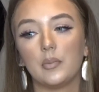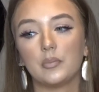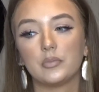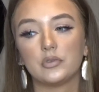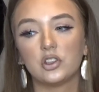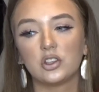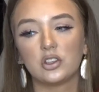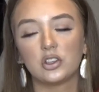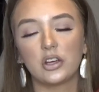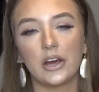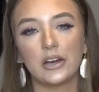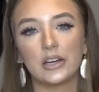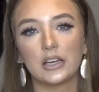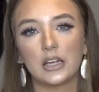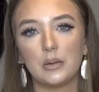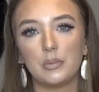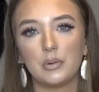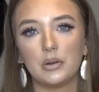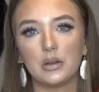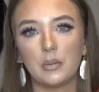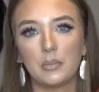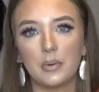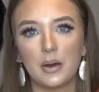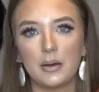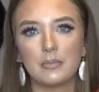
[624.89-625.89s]
just kind of
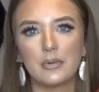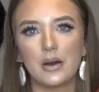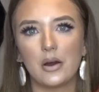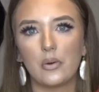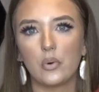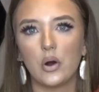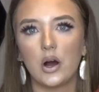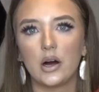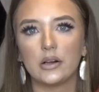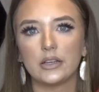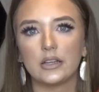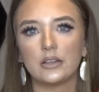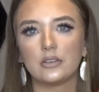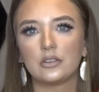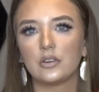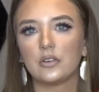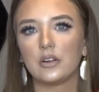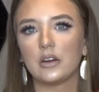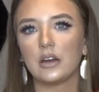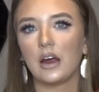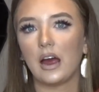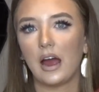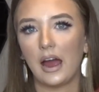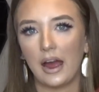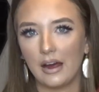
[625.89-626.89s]
keeping them in my wallet so
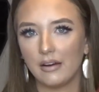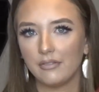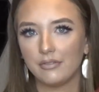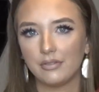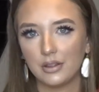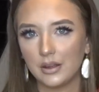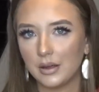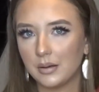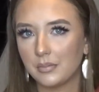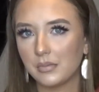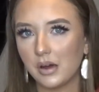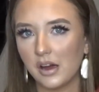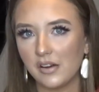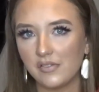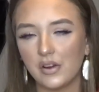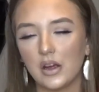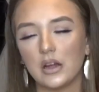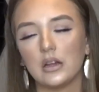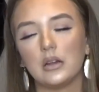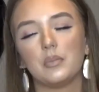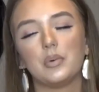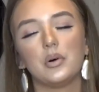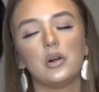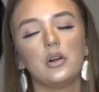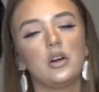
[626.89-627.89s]
that I have them
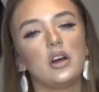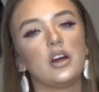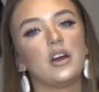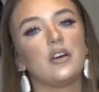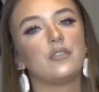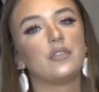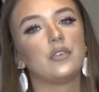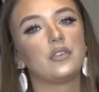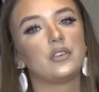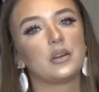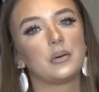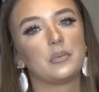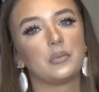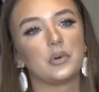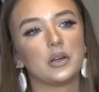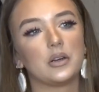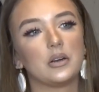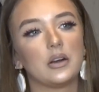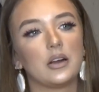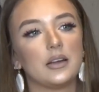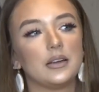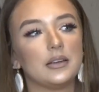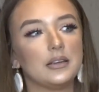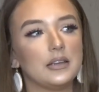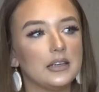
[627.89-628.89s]
available if
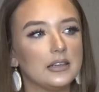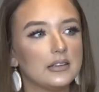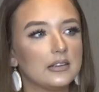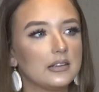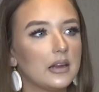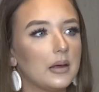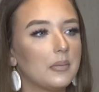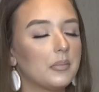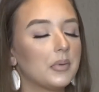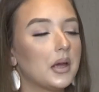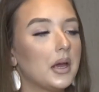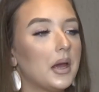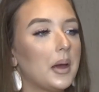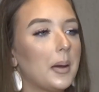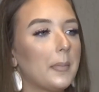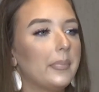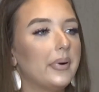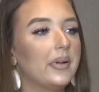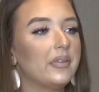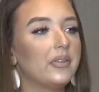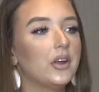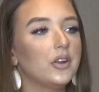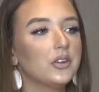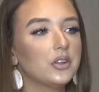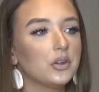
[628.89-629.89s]
someone needs them.
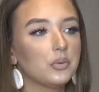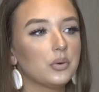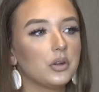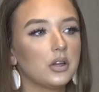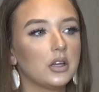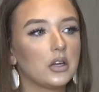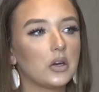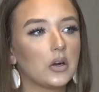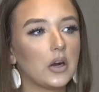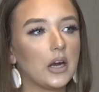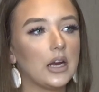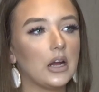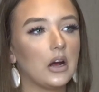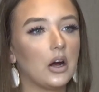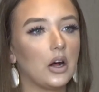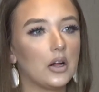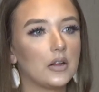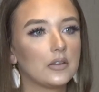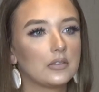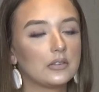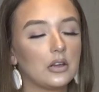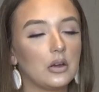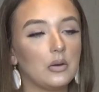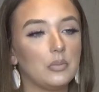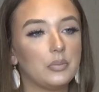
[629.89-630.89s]
But those are really great
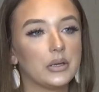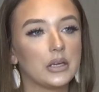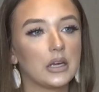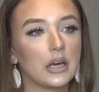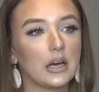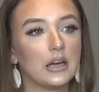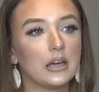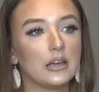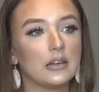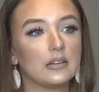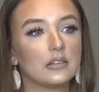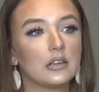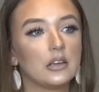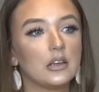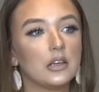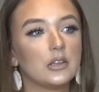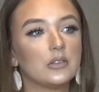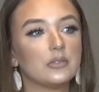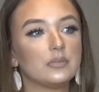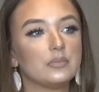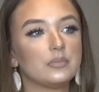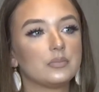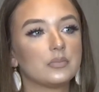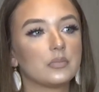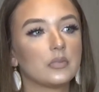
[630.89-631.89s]
also because
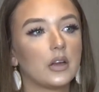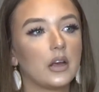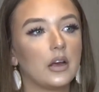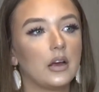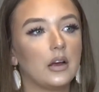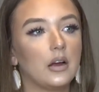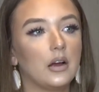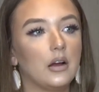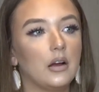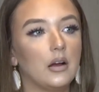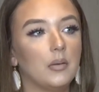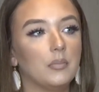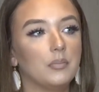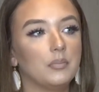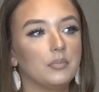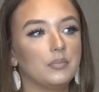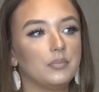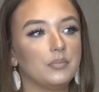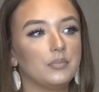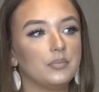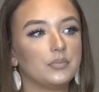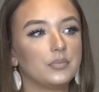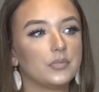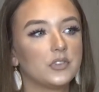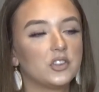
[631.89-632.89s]

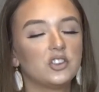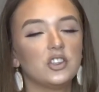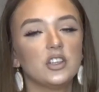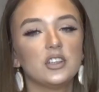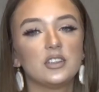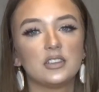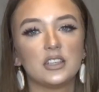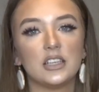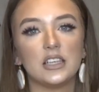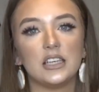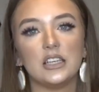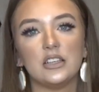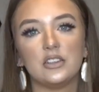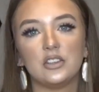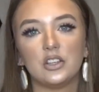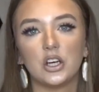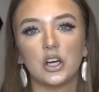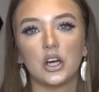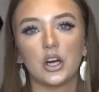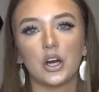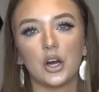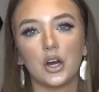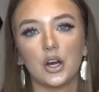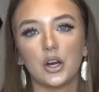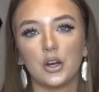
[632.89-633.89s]
it's just an
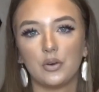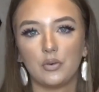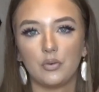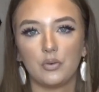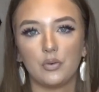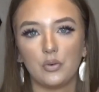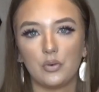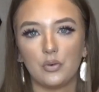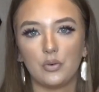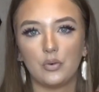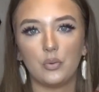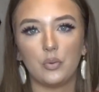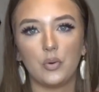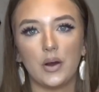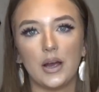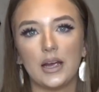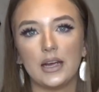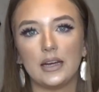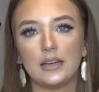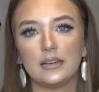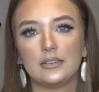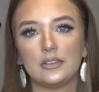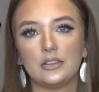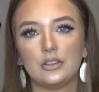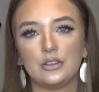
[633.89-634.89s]
easier
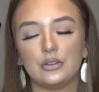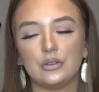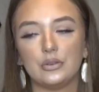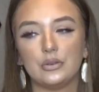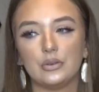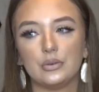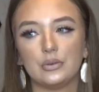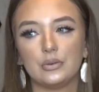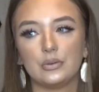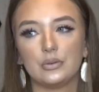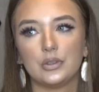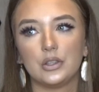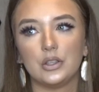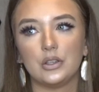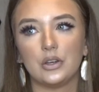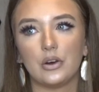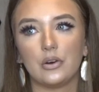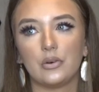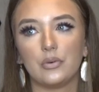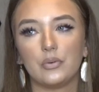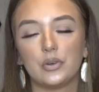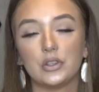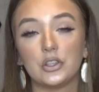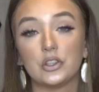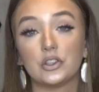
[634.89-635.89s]
way to, you
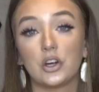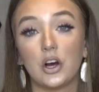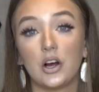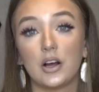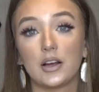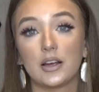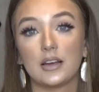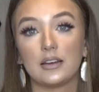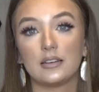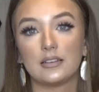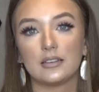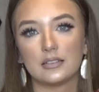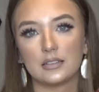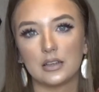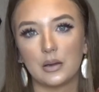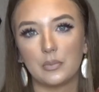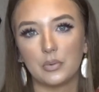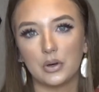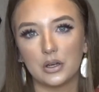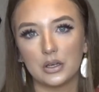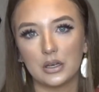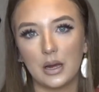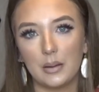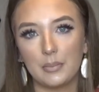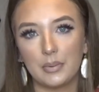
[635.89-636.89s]
know, when you're talking to
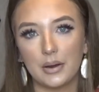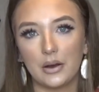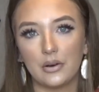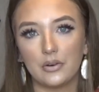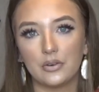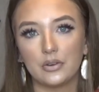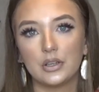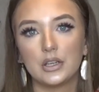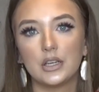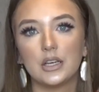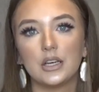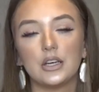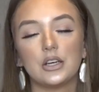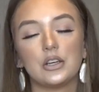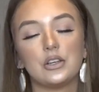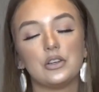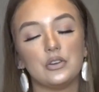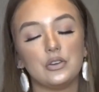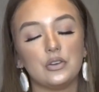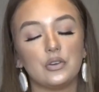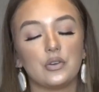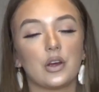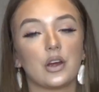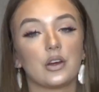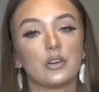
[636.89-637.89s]
someone about you
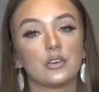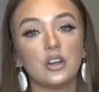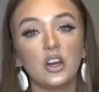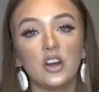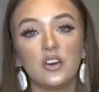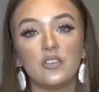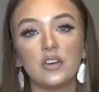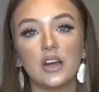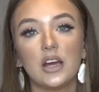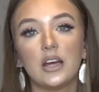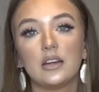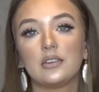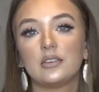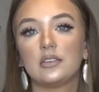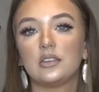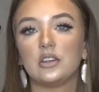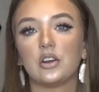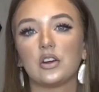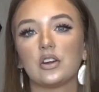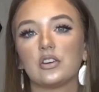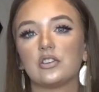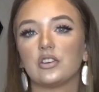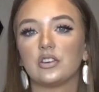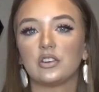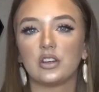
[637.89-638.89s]
doing a service, you
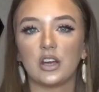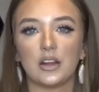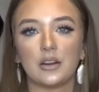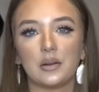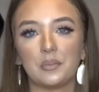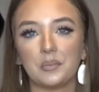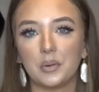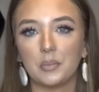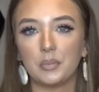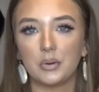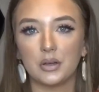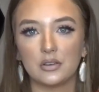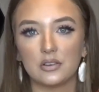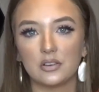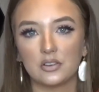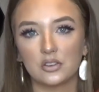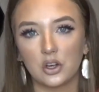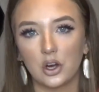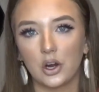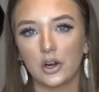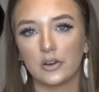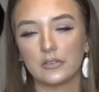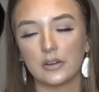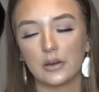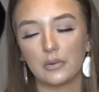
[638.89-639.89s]
can just hand them your business
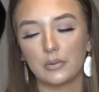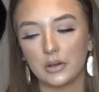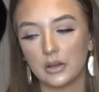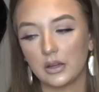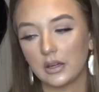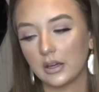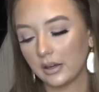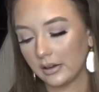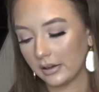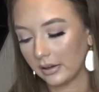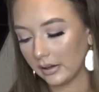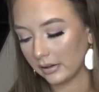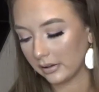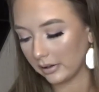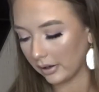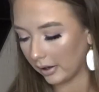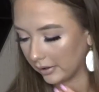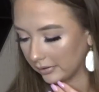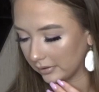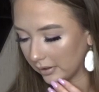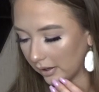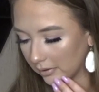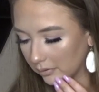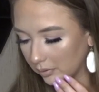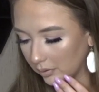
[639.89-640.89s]
card, and that way they can get in
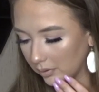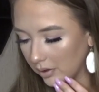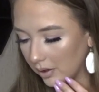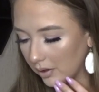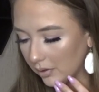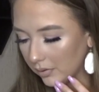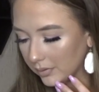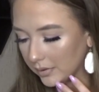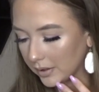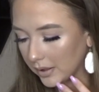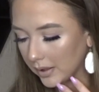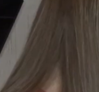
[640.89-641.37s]
contact with you.